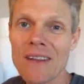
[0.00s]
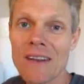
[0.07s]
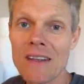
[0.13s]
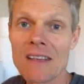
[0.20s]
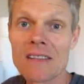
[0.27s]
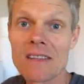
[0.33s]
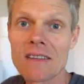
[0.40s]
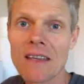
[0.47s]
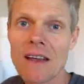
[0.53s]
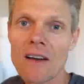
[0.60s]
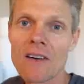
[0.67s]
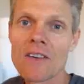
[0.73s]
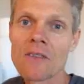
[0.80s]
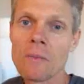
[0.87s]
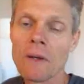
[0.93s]
and it
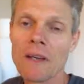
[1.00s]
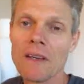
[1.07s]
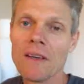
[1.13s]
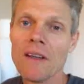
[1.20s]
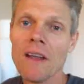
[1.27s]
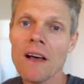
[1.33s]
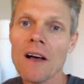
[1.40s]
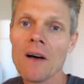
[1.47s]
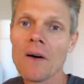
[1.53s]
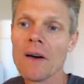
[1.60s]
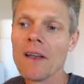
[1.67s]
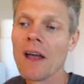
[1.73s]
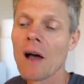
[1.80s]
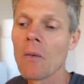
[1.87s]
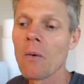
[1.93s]
scares me, you know,
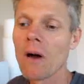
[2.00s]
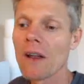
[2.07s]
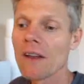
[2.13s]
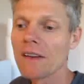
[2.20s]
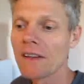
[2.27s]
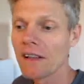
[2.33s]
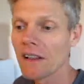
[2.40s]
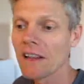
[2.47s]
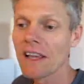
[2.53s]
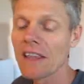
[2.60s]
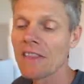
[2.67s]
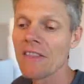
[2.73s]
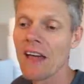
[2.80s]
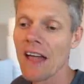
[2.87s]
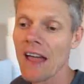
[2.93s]
and I wanted to
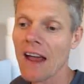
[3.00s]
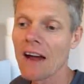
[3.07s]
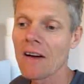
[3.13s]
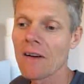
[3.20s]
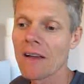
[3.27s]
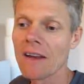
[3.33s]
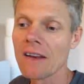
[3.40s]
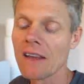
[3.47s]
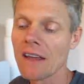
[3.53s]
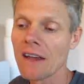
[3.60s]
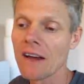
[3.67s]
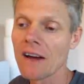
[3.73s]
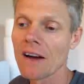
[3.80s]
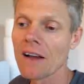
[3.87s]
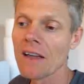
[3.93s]
clean the air in
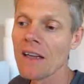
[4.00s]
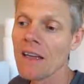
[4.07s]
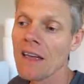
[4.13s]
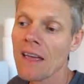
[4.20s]
here,